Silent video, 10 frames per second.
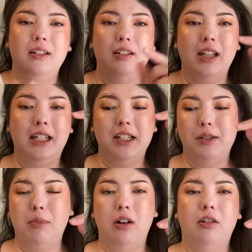like a
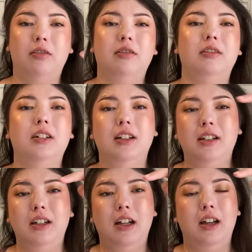small
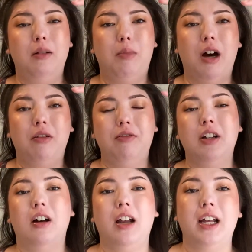bottle of
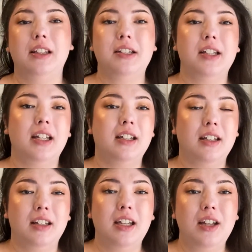Dawn at the sink
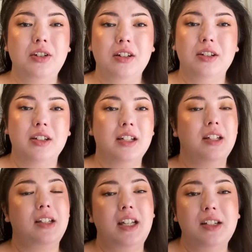in the kitchen, just because
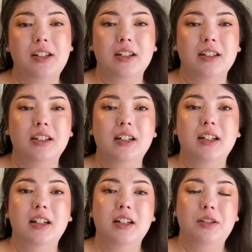it's easier
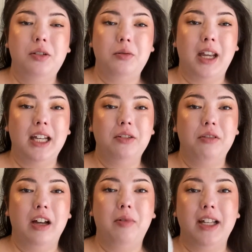to handle
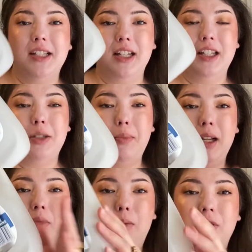that way instead of this big
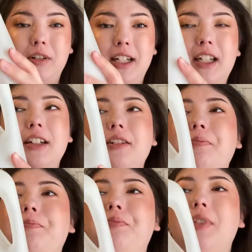mama right here.
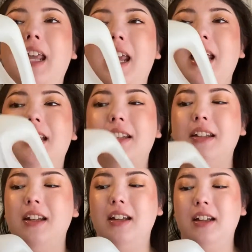And
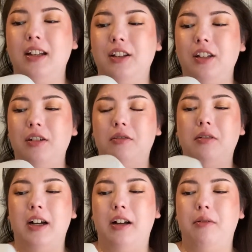little
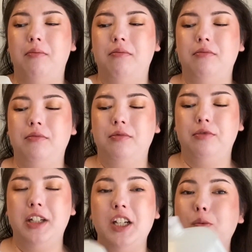
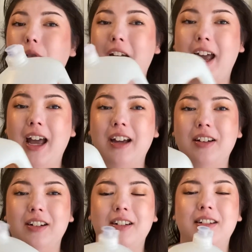reusable hack
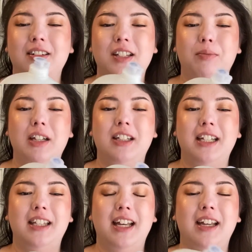or something
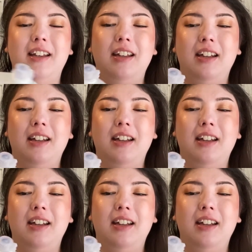like that.